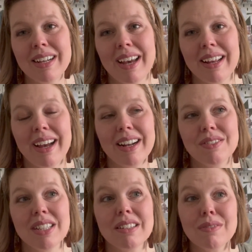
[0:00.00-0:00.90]
and kind of see
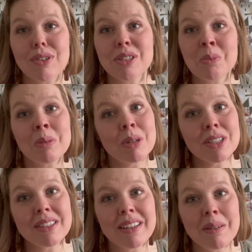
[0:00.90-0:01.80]
the difference one
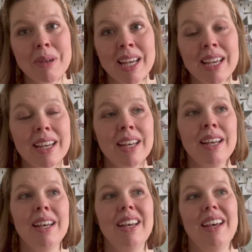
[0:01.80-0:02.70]
person can make.
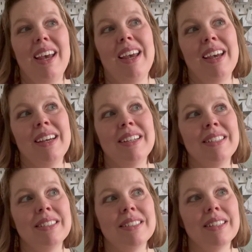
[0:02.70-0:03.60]
And
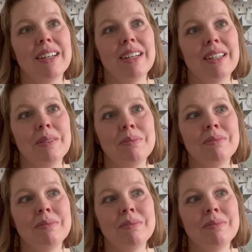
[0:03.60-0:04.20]
um,